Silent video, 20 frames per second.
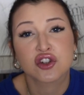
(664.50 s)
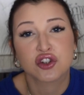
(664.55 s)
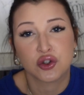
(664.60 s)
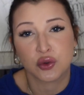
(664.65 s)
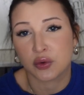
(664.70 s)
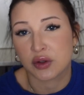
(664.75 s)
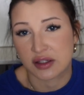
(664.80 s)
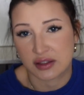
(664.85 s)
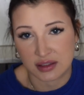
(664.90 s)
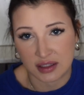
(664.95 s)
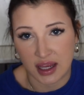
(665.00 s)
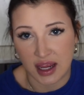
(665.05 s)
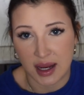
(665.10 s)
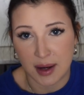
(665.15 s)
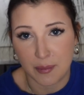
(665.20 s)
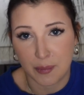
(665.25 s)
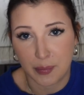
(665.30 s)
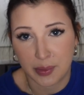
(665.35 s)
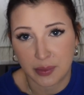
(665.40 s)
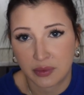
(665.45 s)
to
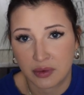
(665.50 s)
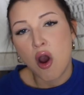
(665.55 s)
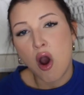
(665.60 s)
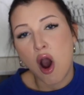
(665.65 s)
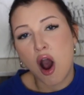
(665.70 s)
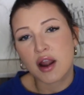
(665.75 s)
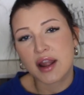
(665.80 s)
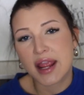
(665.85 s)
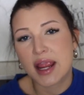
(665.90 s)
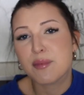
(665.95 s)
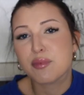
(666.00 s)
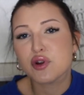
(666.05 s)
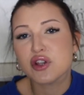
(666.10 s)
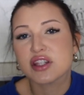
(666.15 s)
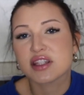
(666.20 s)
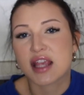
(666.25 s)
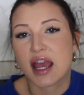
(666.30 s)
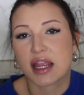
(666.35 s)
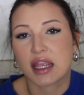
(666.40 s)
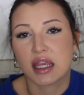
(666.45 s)
escape. On April
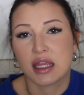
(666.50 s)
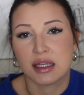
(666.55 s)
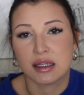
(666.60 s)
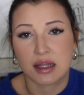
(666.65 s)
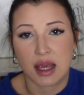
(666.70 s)
2nd,